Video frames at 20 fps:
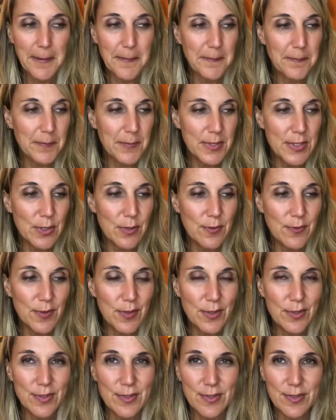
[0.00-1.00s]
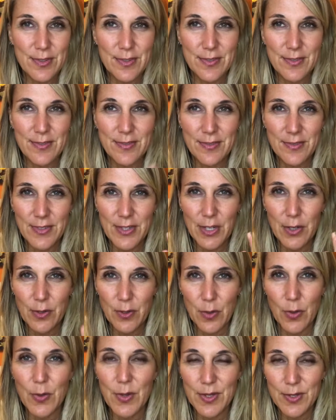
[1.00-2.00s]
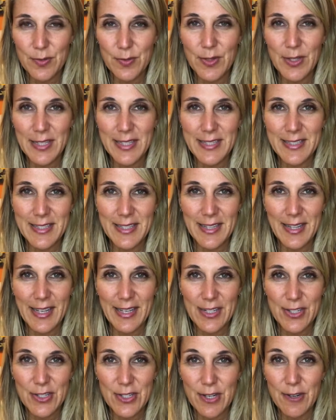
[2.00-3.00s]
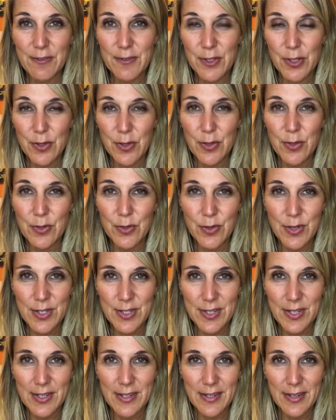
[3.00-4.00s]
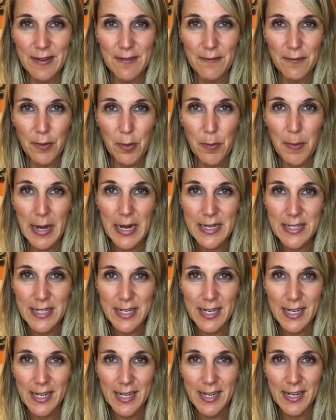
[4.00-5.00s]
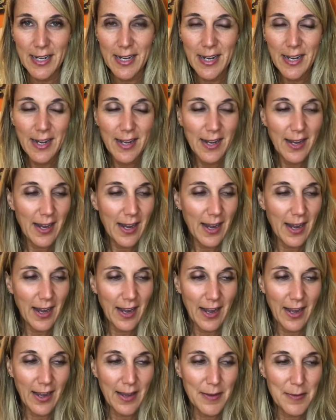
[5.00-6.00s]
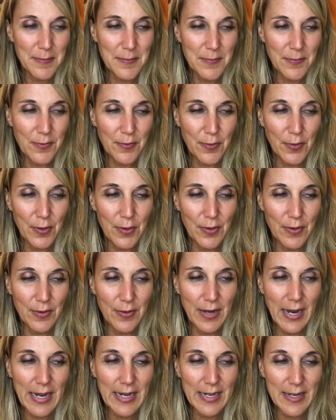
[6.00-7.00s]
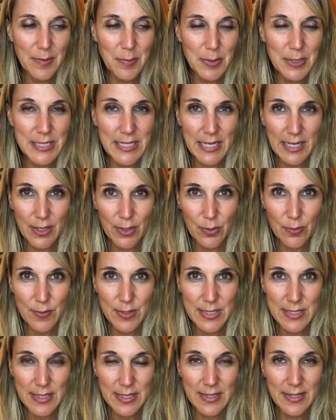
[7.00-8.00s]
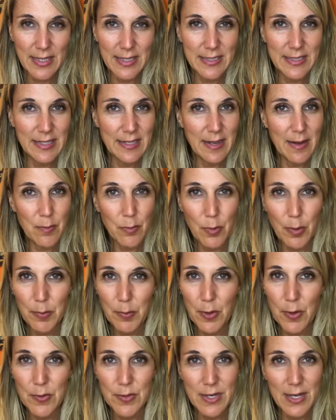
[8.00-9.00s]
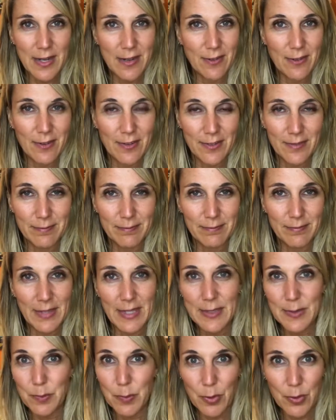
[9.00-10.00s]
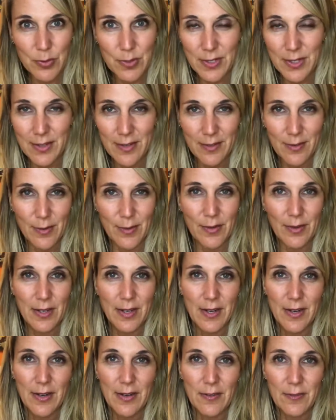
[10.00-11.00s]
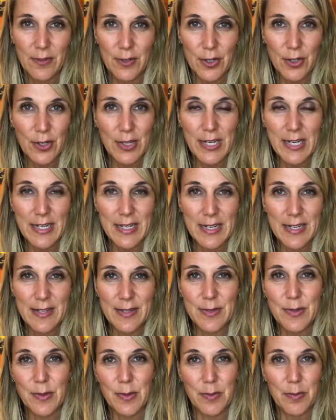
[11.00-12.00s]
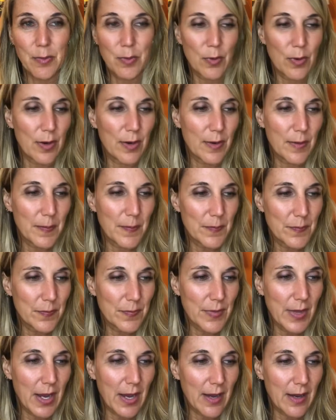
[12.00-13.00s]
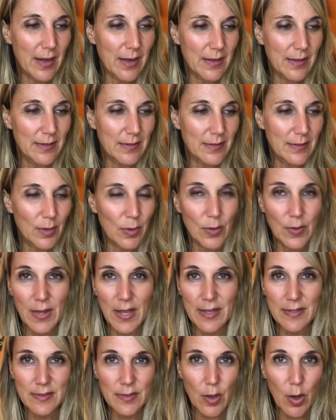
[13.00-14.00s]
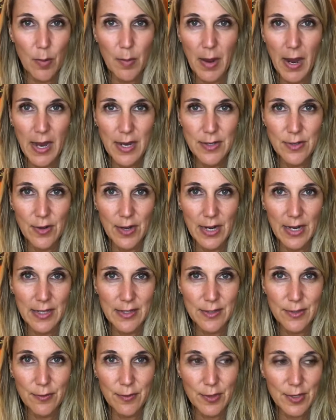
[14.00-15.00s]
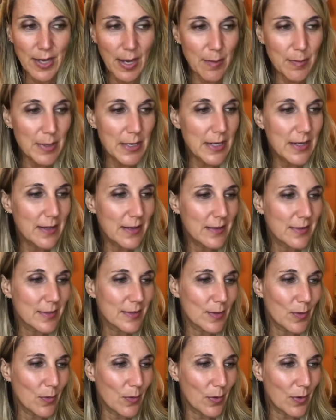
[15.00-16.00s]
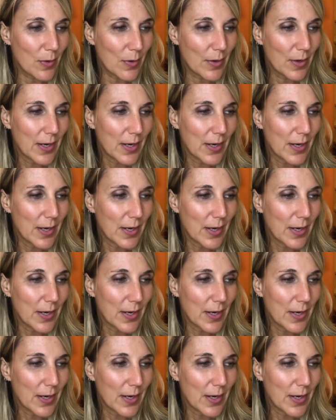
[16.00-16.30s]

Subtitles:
So if your goal is really to like shift your nutrition information for any particular reason, like to get more protein or less protein, or for your kidneys, or more or less carbohydrates for diabetes, or